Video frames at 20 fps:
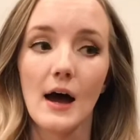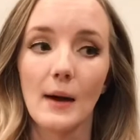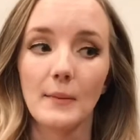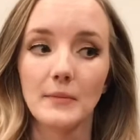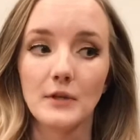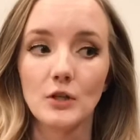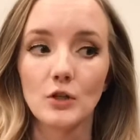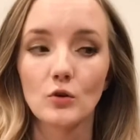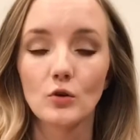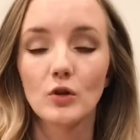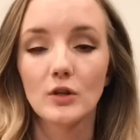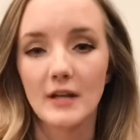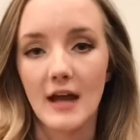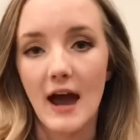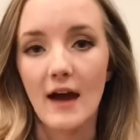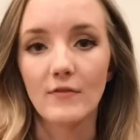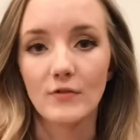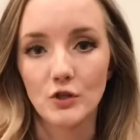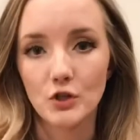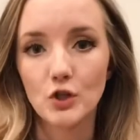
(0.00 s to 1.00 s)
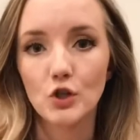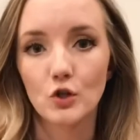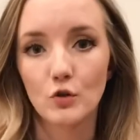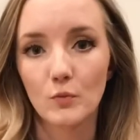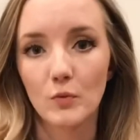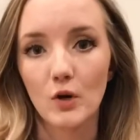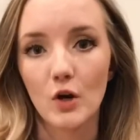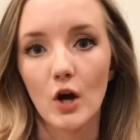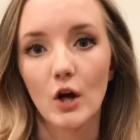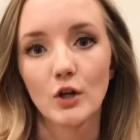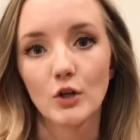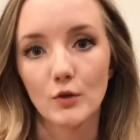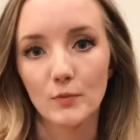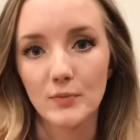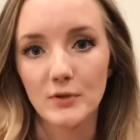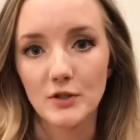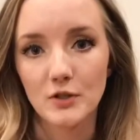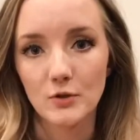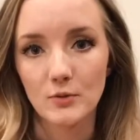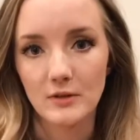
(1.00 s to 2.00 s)
you could have a tumor on your
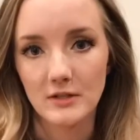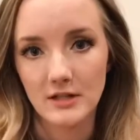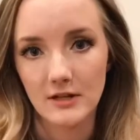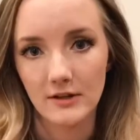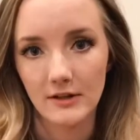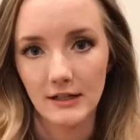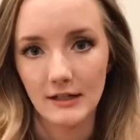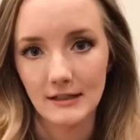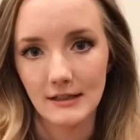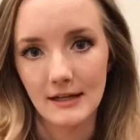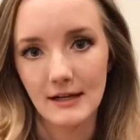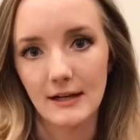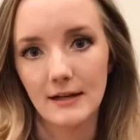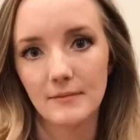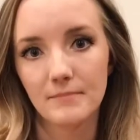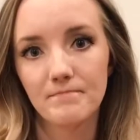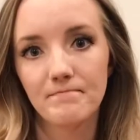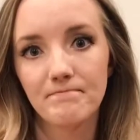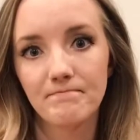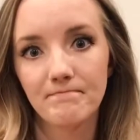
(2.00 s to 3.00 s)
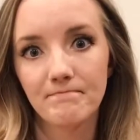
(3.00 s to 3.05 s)
pituitary gland.